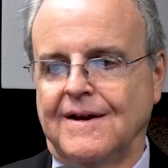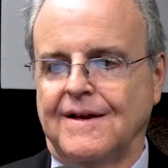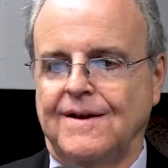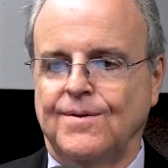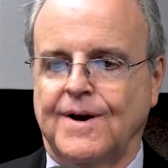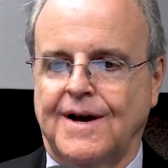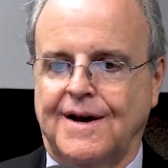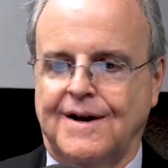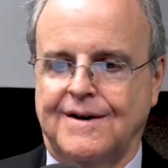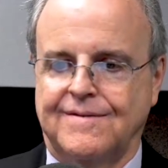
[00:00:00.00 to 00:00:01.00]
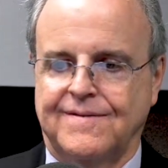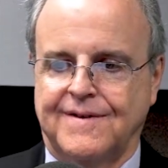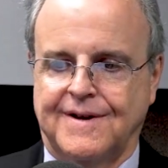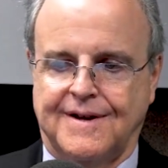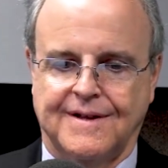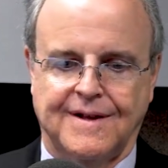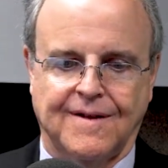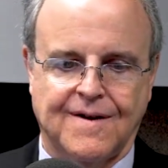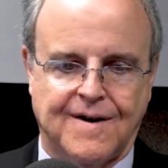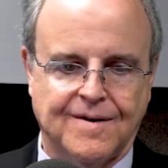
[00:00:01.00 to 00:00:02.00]
You have a little
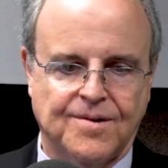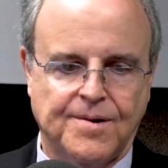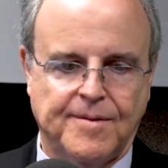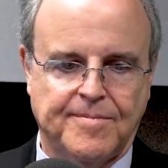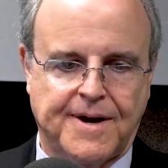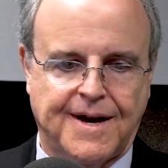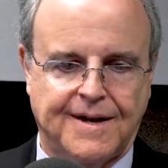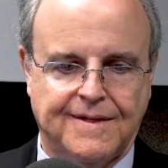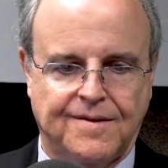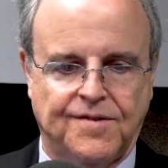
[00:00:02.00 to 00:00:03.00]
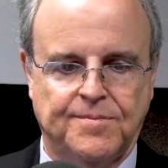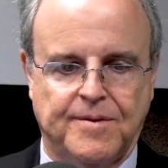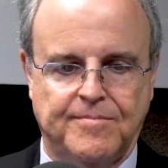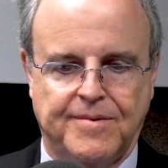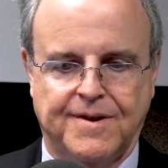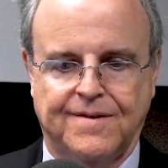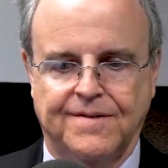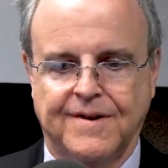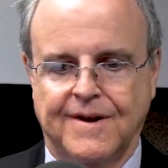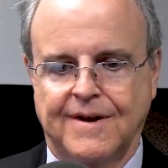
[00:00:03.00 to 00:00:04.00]
concrete pad that has been built
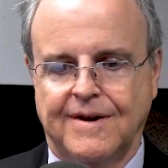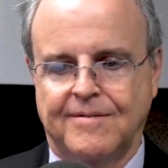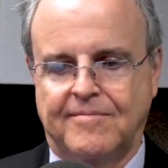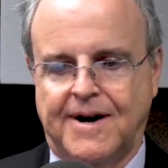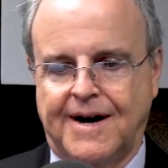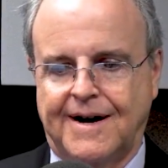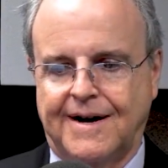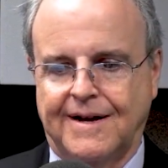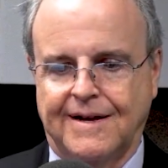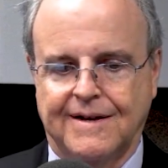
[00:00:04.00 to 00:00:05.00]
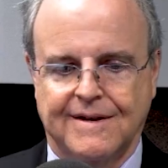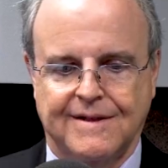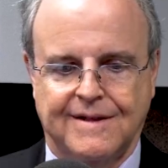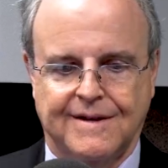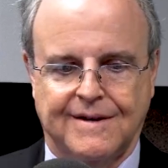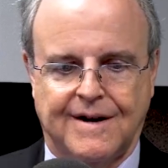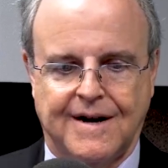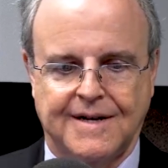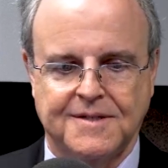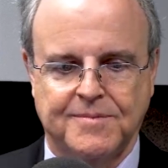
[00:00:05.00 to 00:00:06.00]
by the
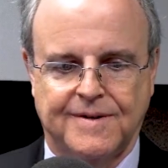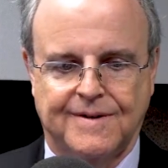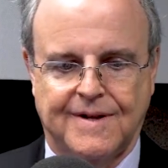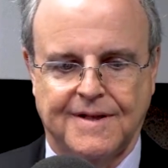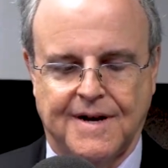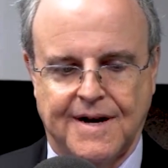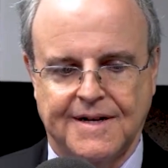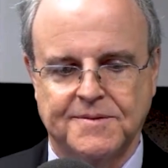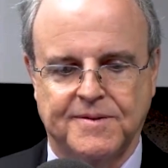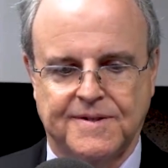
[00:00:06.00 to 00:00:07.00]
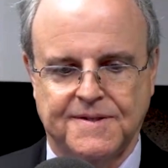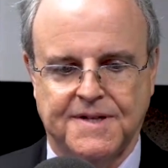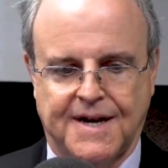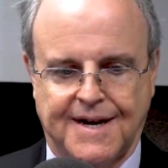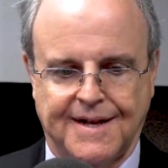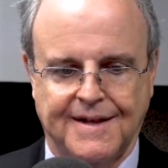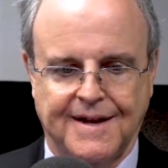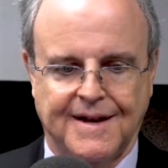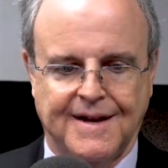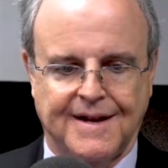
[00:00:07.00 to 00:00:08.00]
hospital on the hospital side
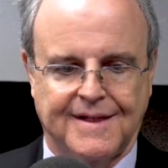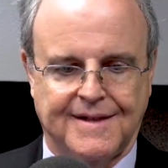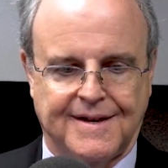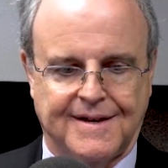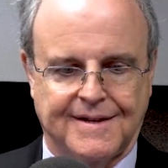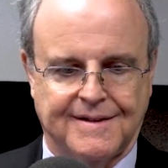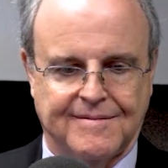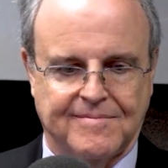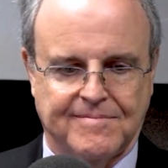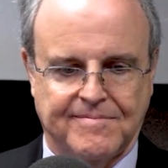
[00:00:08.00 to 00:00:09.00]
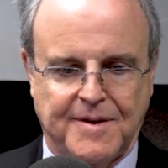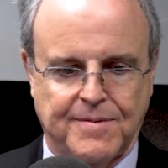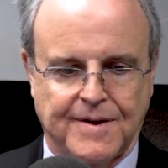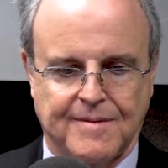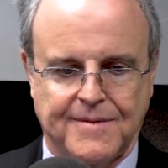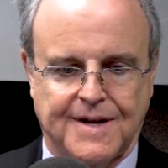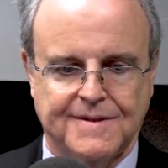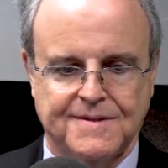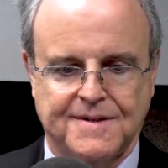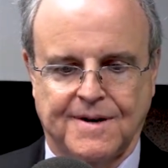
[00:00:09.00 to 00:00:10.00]
that people come down the
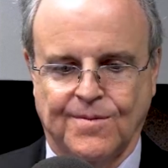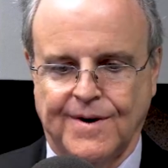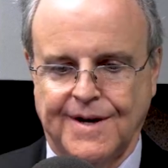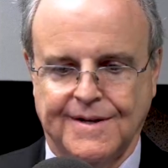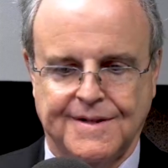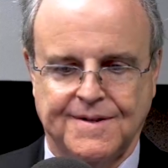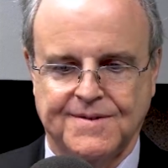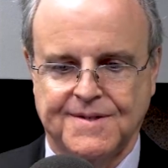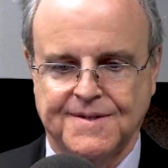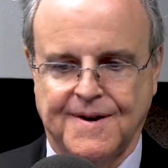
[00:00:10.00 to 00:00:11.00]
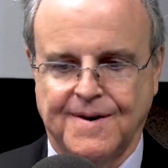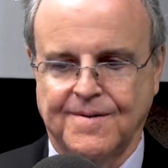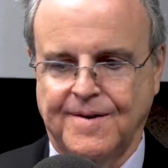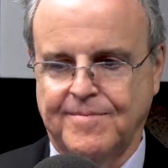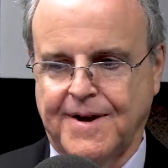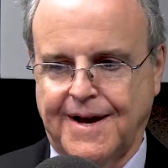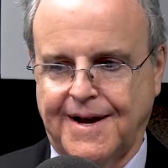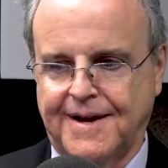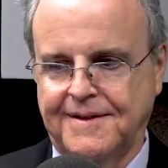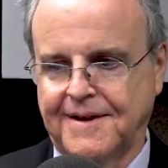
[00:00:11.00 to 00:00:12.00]
stairway and here's this concrete
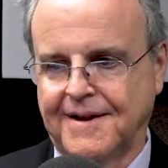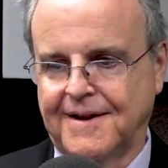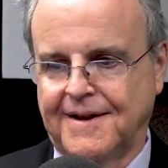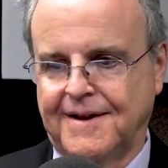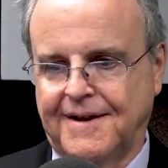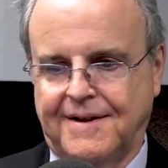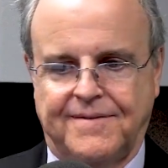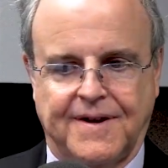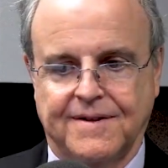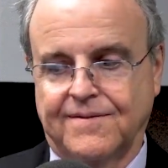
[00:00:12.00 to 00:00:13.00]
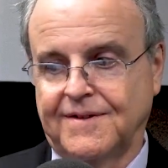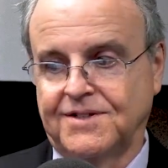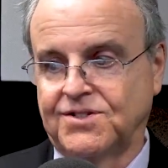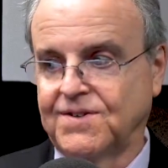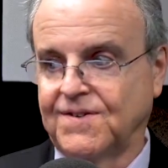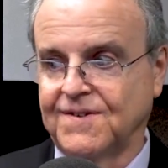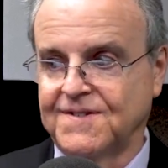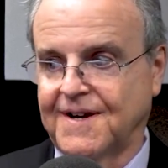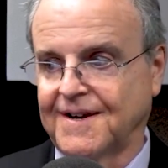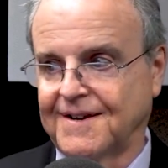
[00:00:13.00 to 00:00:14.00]
pad, and effectively it sure looks
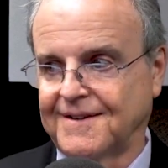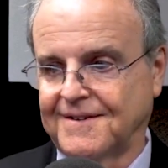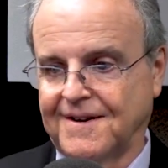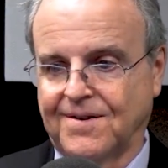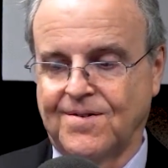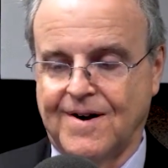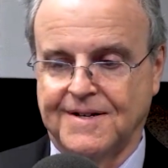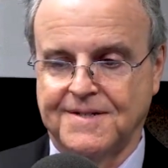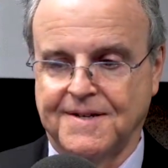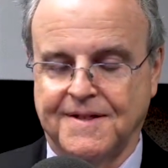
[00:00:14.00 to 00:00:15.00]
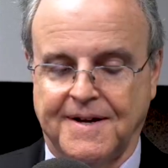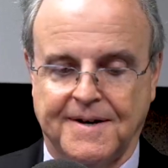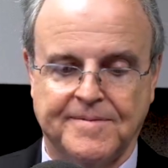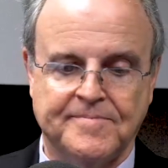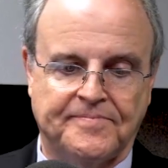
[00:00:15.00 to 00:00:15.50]
like a crossing there.